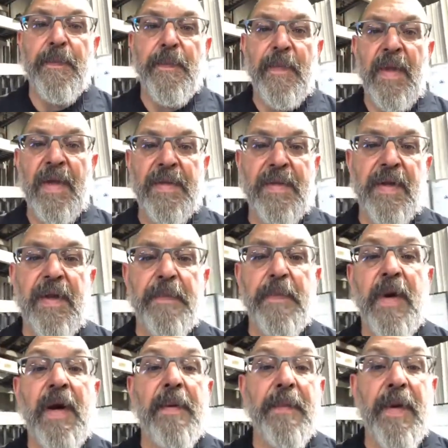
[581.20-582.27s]
that's an
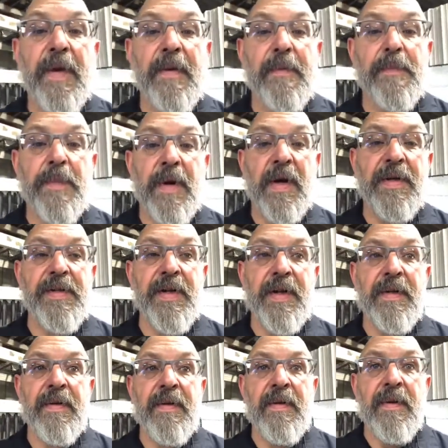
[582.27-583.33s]
upcoming
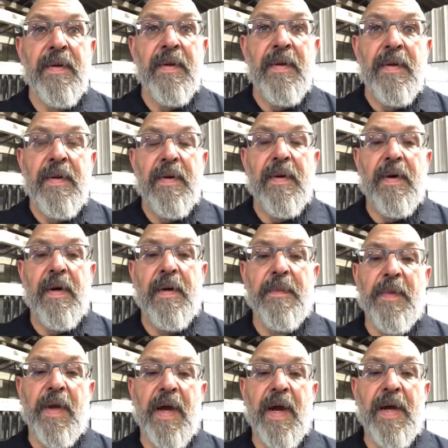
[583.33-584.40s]
project.
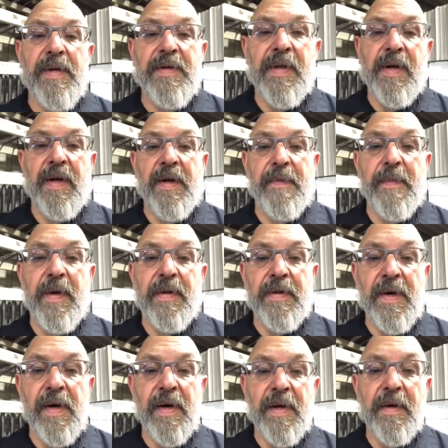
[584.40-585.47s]
The guys and I have been
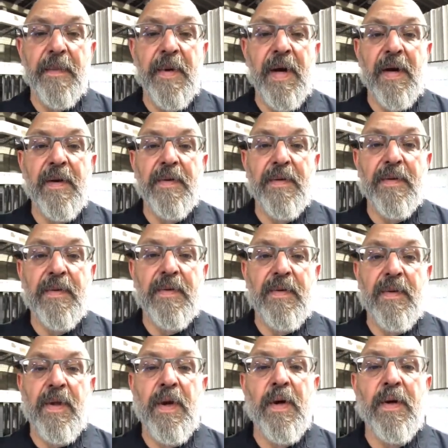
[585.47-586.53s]
talking about
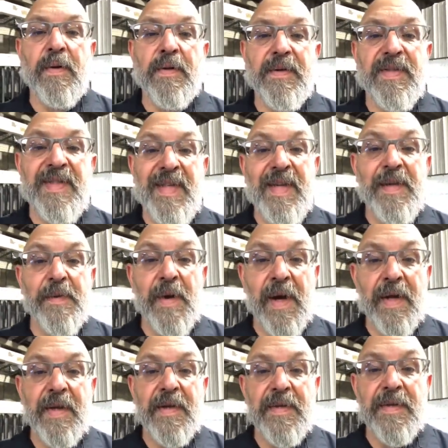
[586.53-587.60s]
the old
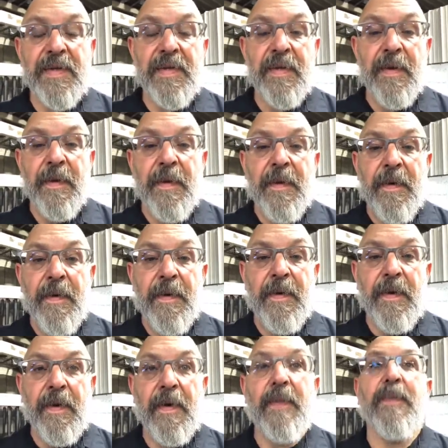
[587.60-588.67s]
T-Rex,
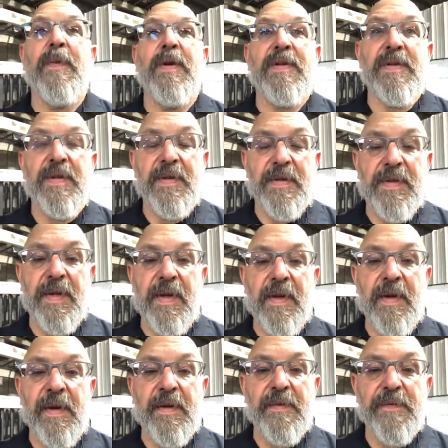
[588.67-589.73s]
which is sitting
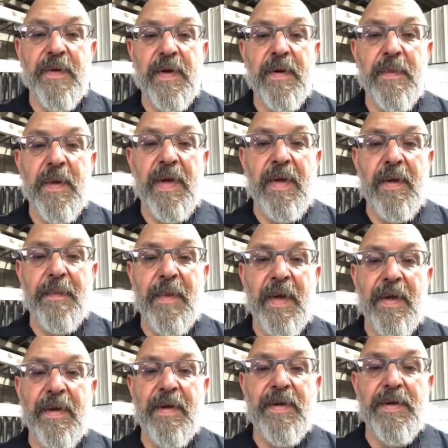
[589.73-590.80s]
here in front of me. I'm
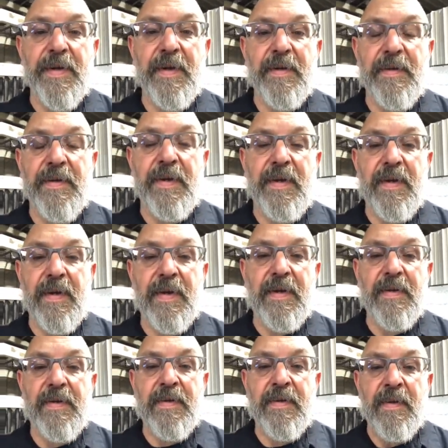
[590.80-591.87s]
not going to show it to you
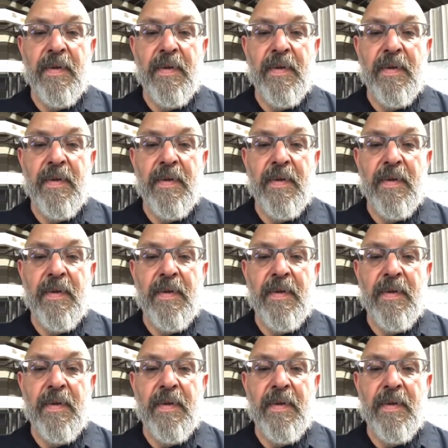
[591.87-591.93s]
because